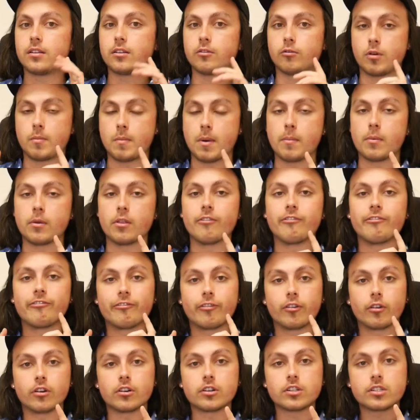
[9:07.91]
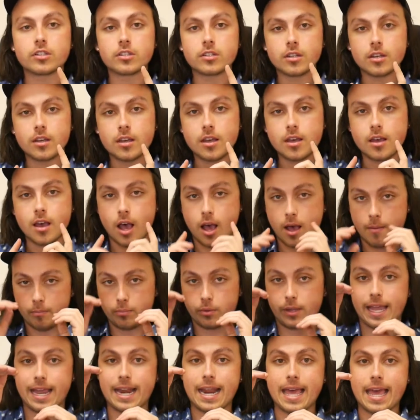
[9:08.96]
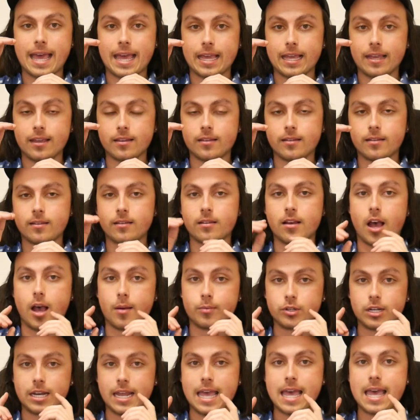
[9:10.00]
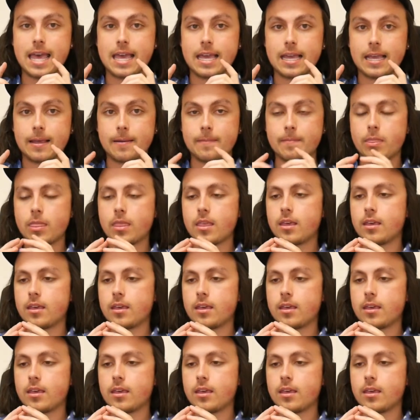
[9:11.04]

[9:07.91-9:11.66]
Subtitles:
Remember, the first, plan A, option A,